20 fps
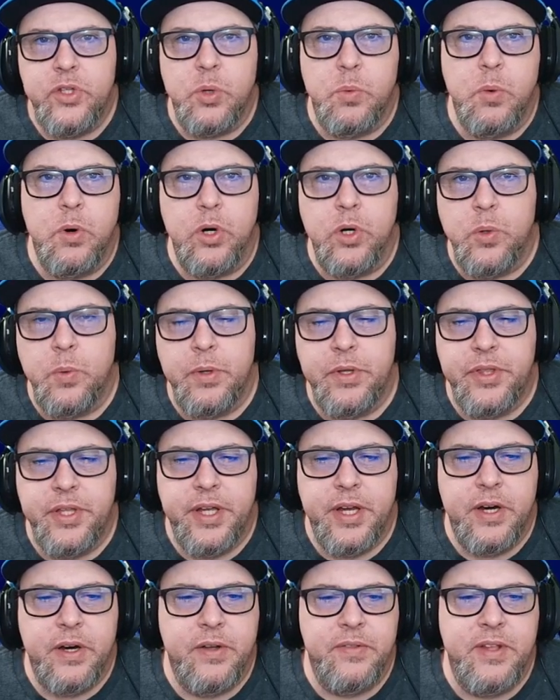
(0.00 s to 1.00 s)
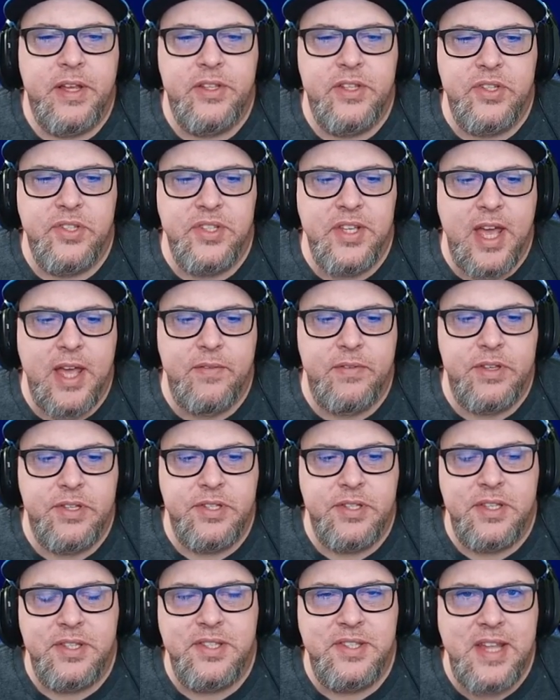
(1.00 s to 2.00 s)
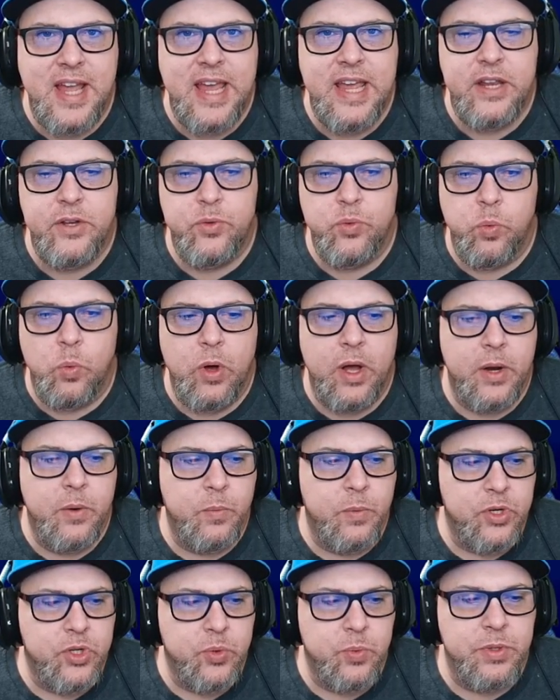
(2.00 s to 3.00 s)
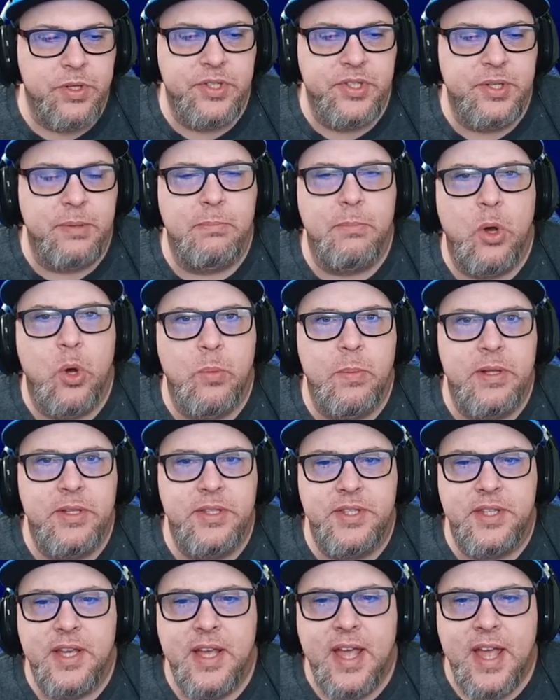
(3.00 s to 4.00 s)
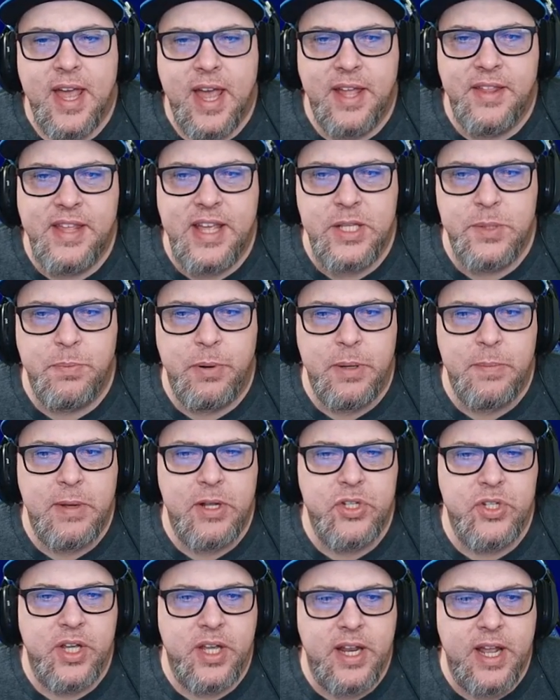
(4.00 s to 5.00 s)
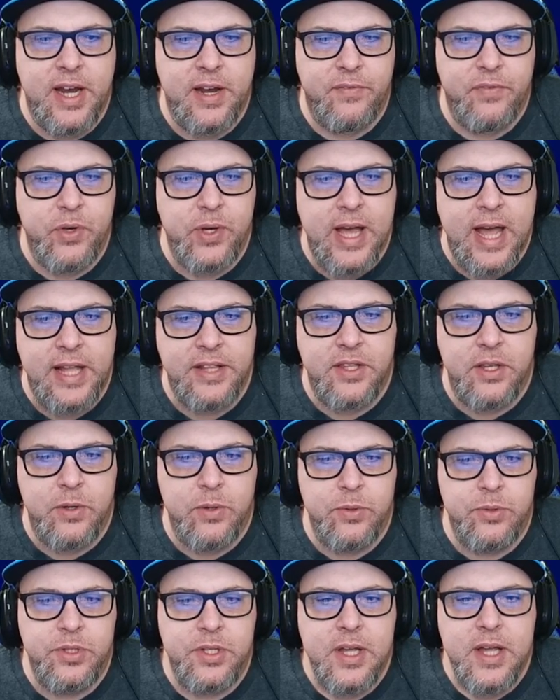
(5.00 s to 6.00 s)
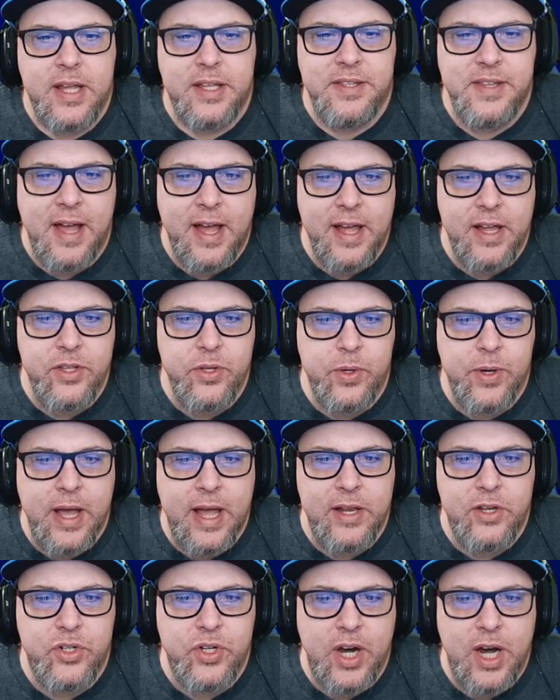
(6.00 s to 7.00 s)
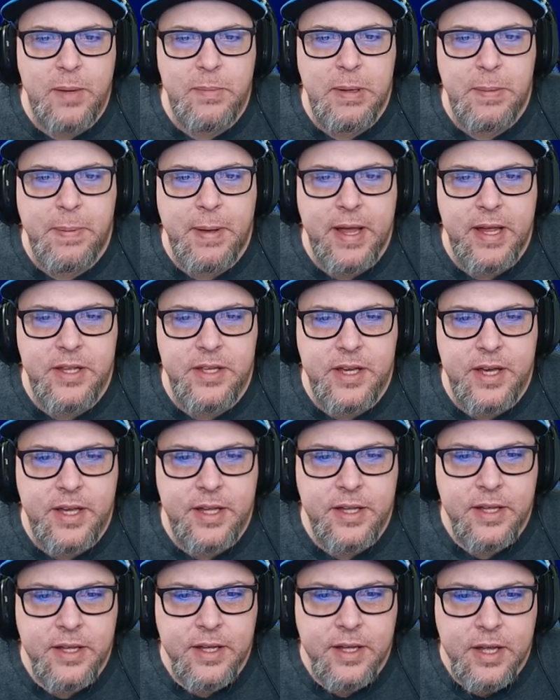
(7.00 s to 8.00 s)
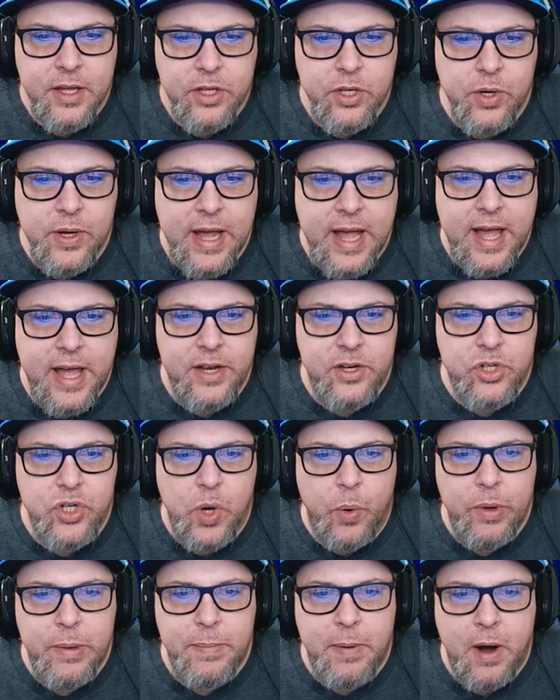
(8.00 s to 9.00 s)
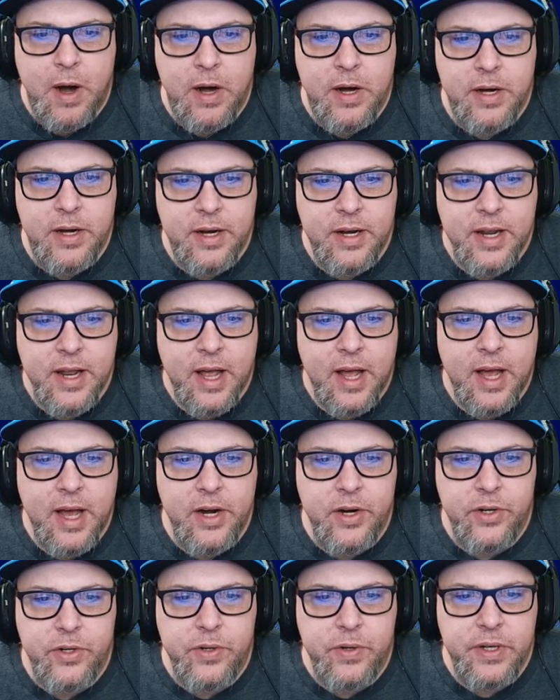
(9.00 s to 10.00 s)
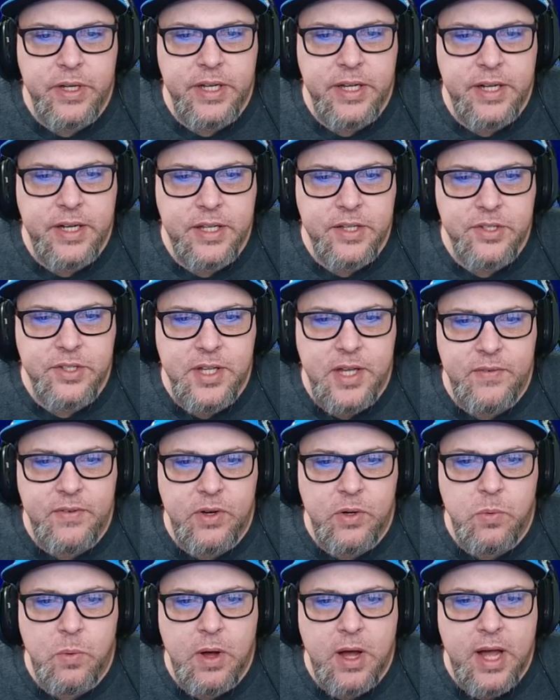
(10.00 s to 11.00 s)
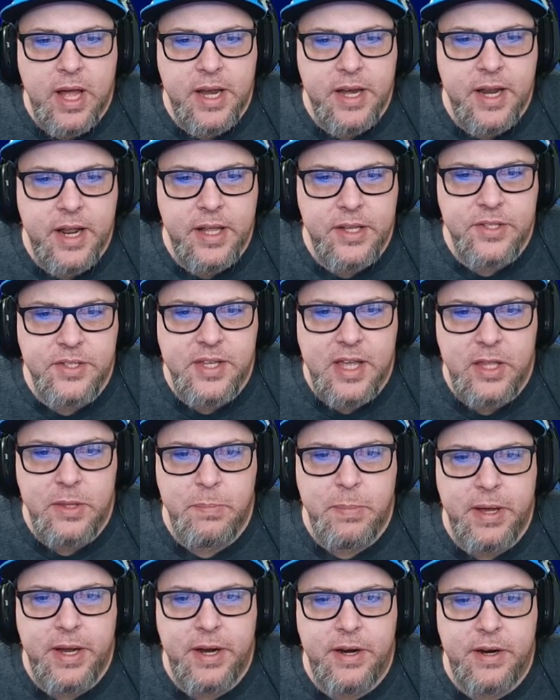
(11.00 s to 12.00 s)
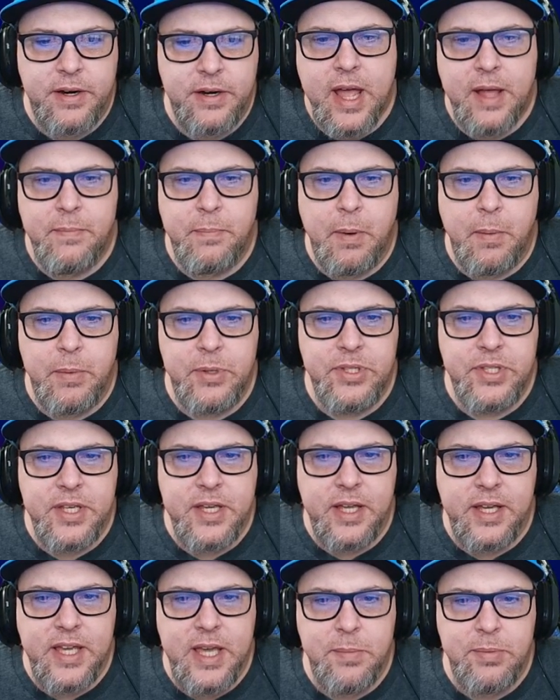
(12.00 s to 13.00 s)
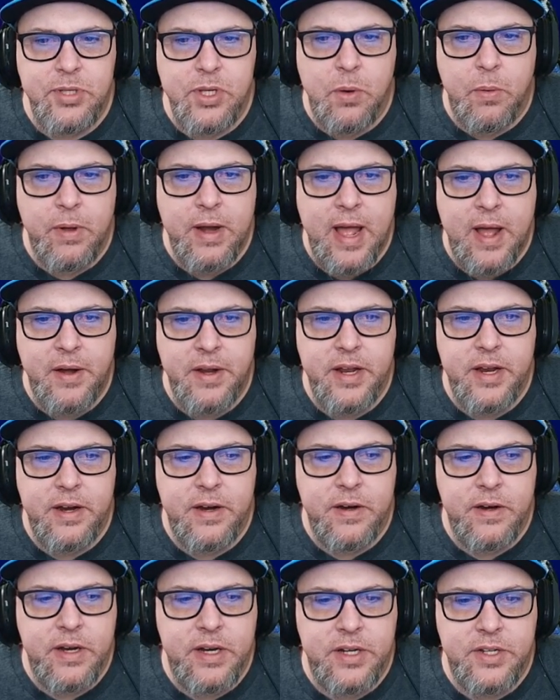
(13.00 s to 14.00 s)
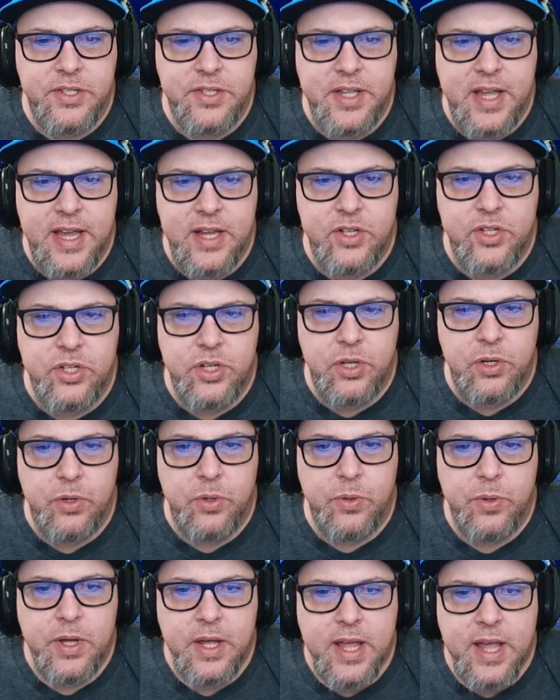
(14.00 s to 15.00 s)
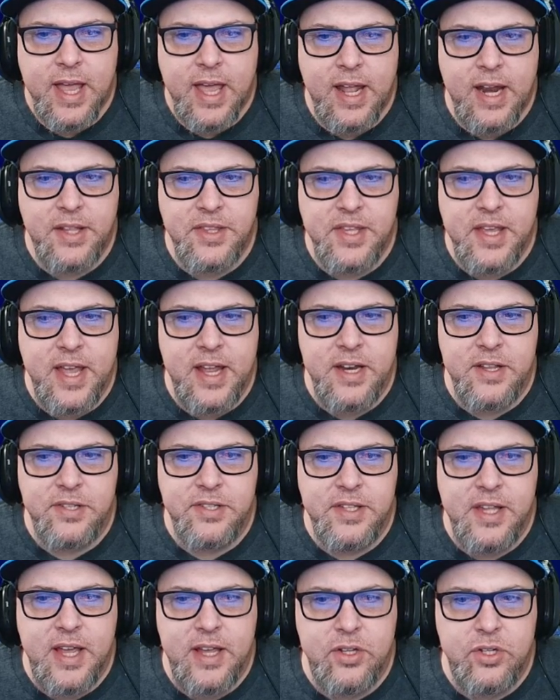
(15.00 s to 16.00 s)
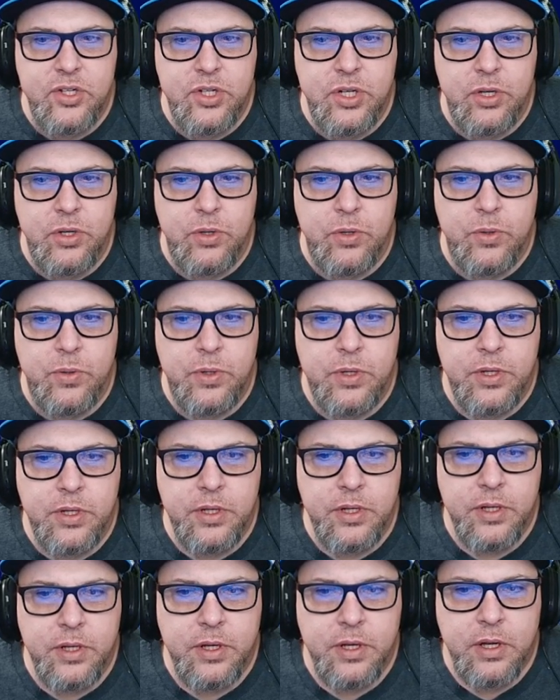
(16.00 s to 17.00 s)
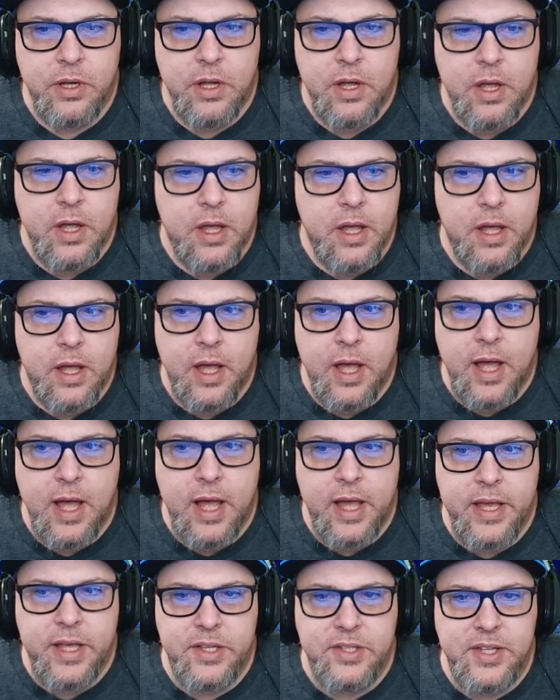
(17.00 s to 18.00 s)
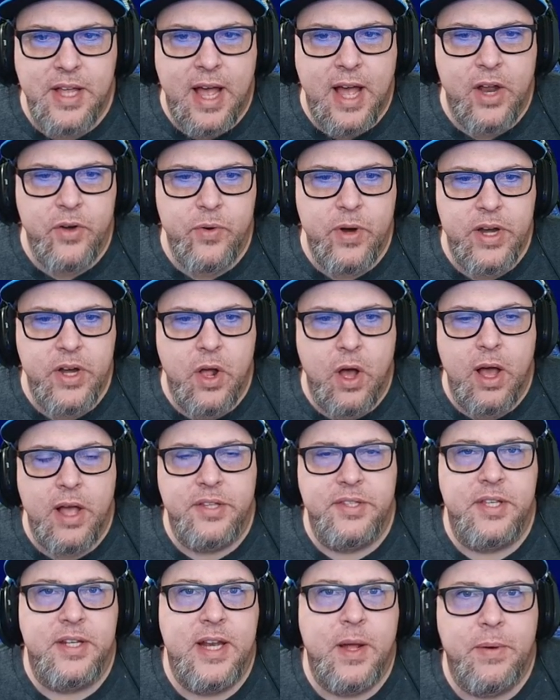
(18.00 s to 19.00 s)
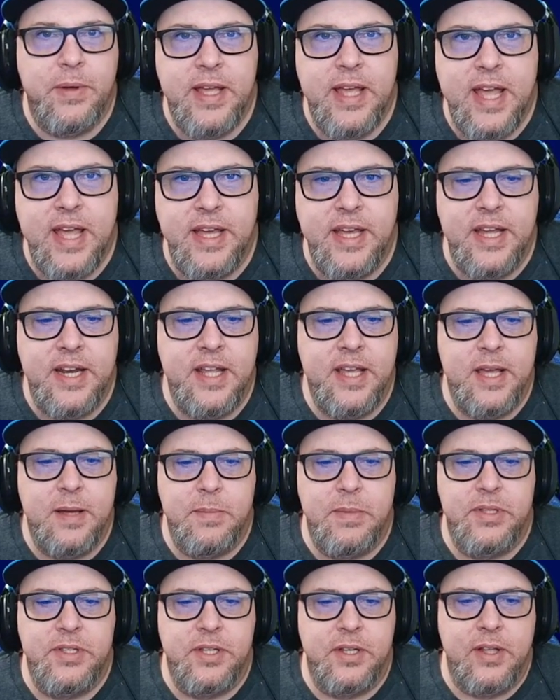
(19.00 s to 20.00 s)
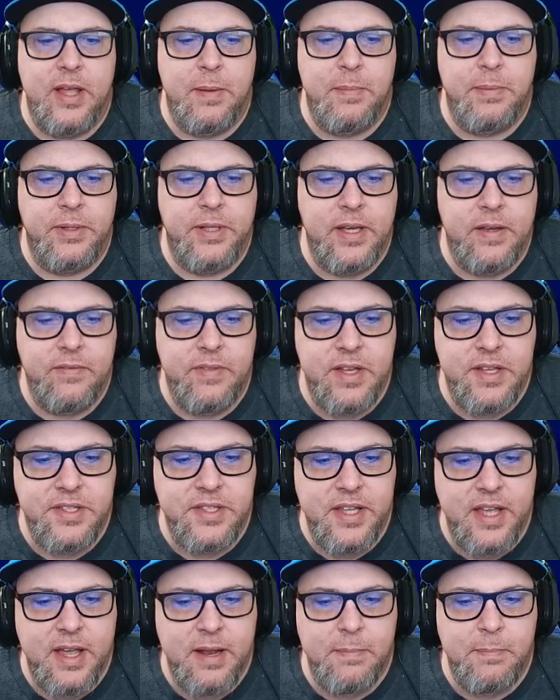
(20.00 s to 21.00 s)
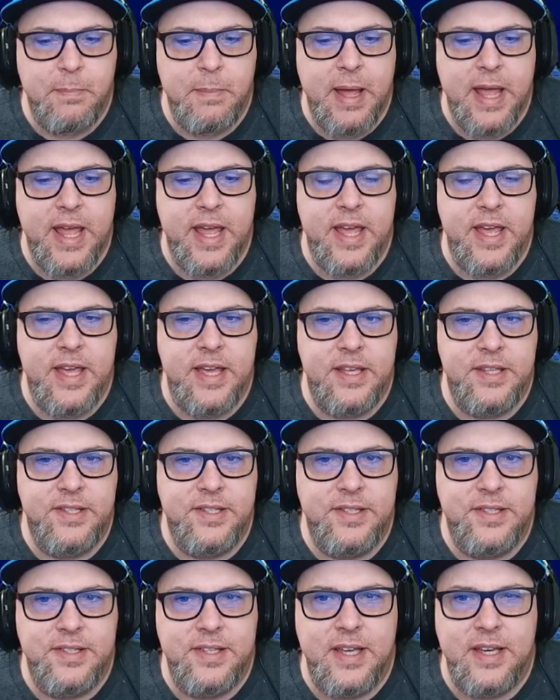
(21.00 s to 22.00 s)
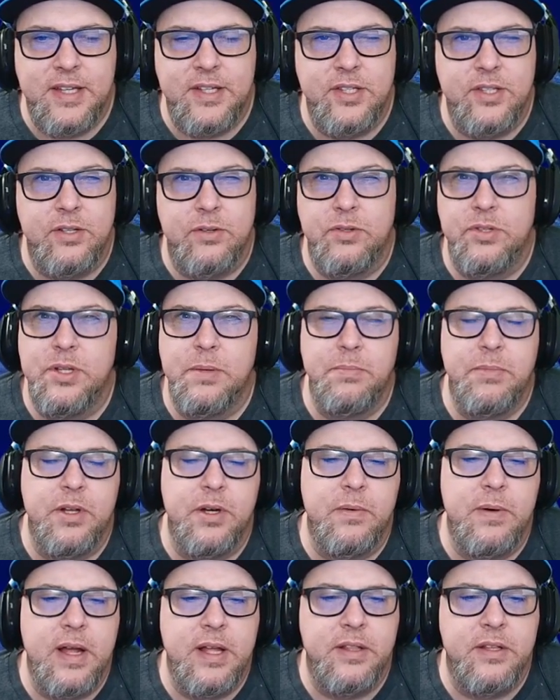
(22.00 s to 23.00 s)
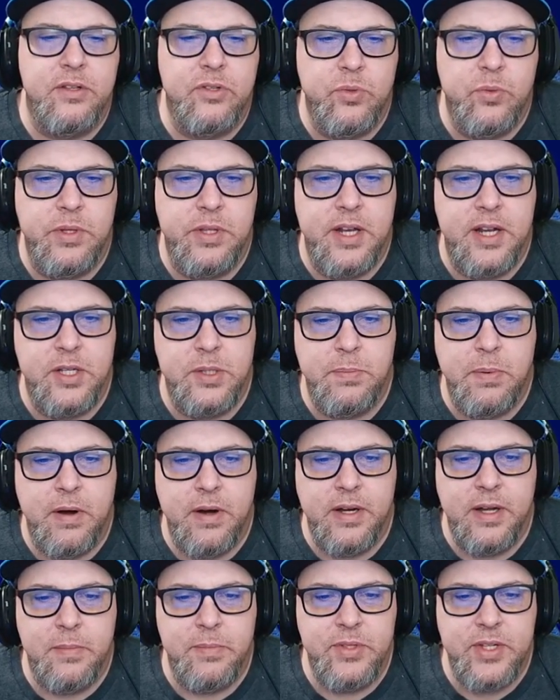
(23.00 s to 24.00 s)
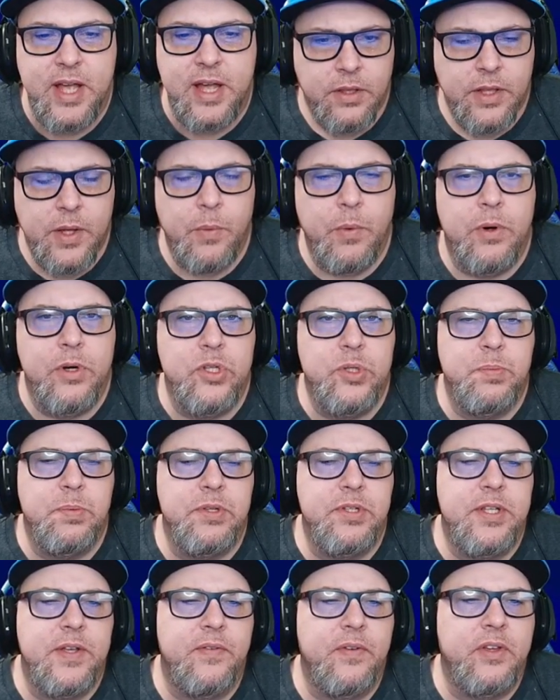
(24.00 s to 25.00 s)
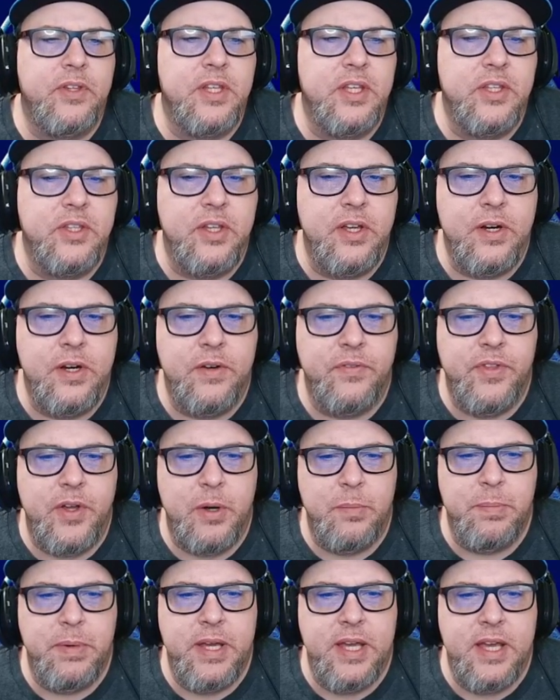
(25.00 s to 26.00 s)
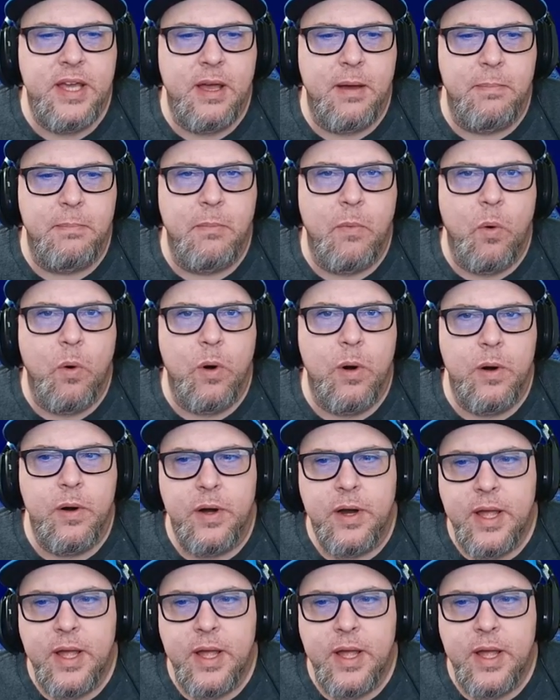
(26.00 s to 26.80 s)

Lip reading: work with here, and they just gave us Stage 1, which was some moments, and that's pretty much it. And if you got those done, you got Jeremy Pena, you got Joey Bart, Hunter Green, Stephen Kwan, Seth Beer, but we see it keeps going out here into Stage 2, and at the end of Stage 2 is Andre Dawson. Now, we can't get him until, I believe they said May 6th or something around then is when the next part comes out. They weren't specifically clear if there'd be more,